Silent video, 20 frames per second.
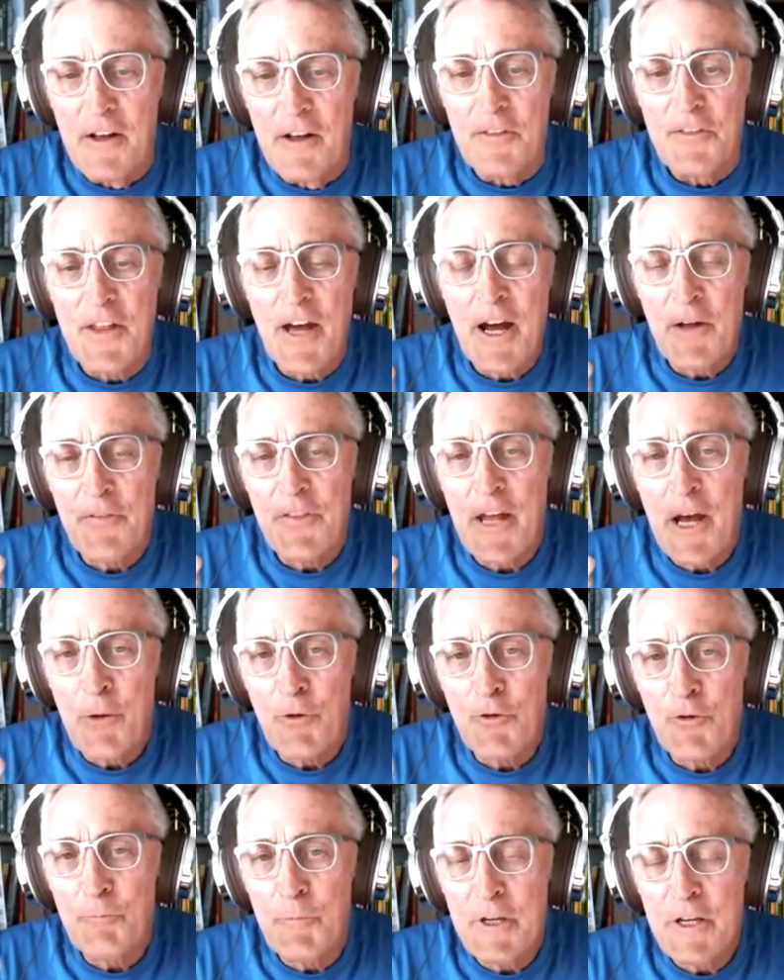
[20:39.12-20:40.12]
That that
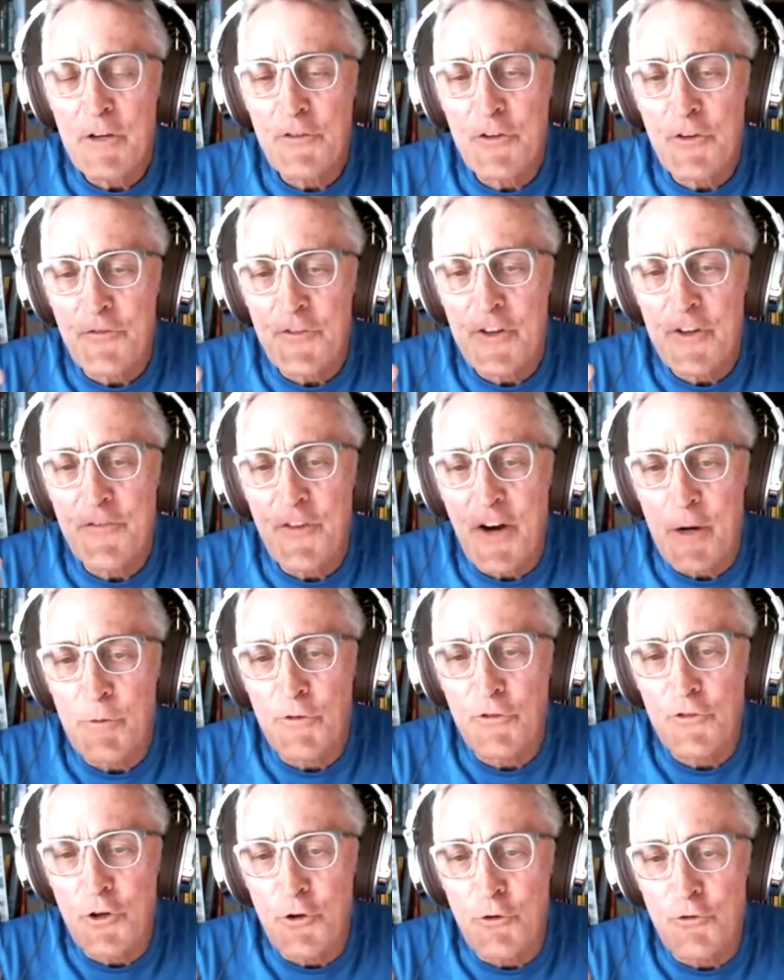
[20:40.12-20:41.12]
would be as if, if I
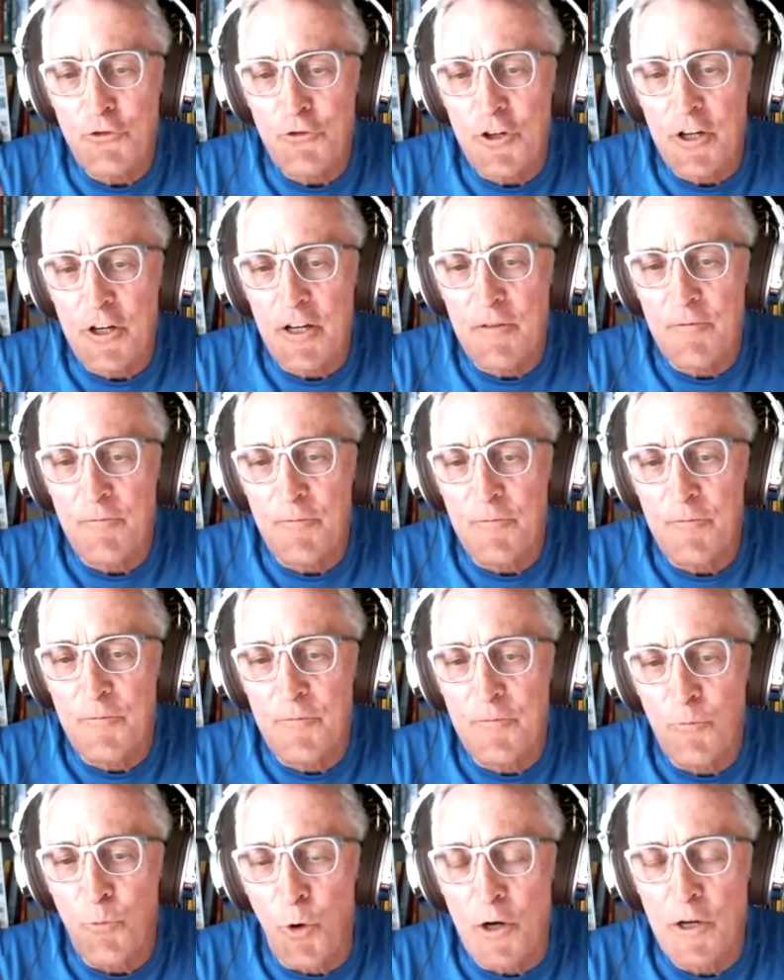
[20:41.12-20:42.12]
was coaching
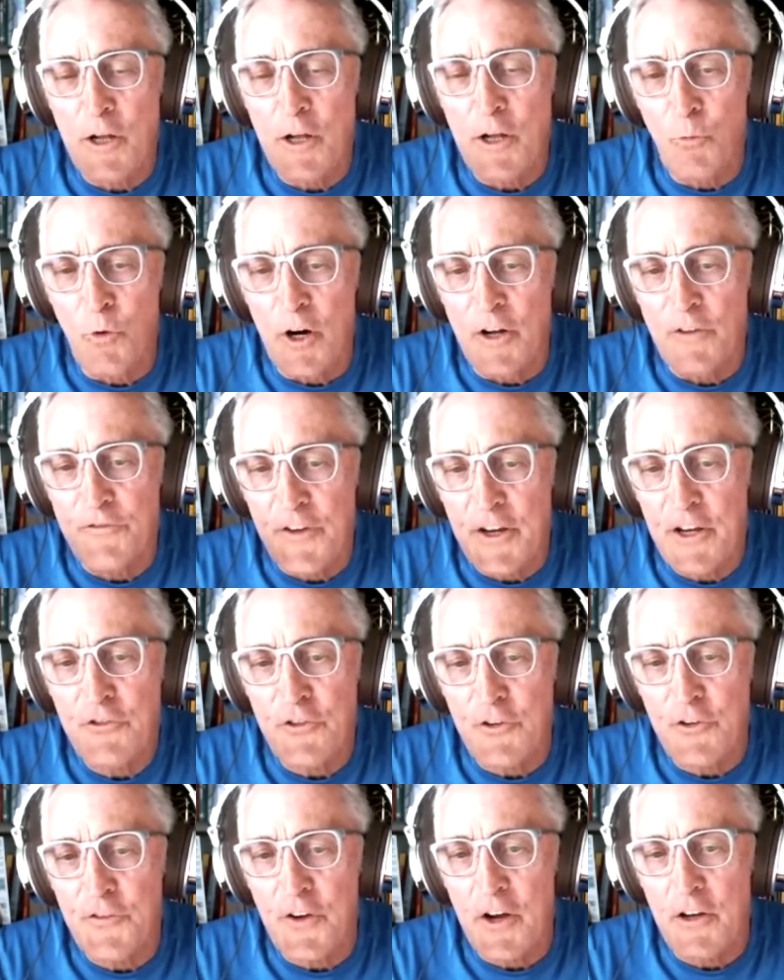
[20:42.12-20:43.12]
one on one, face to
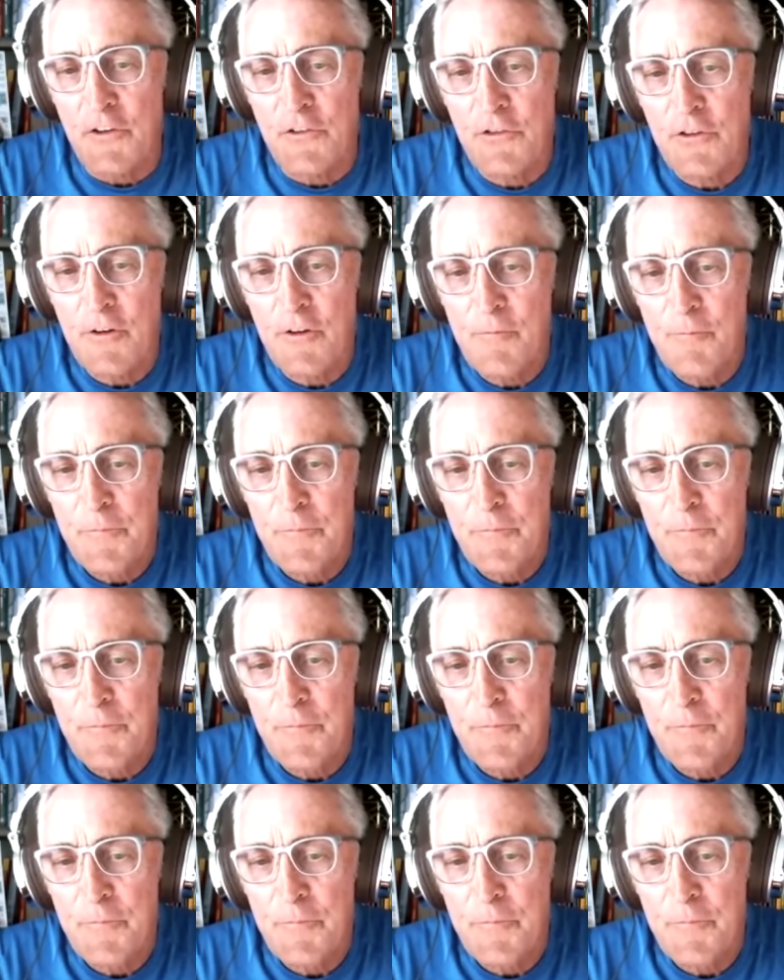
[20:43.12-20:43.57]
face.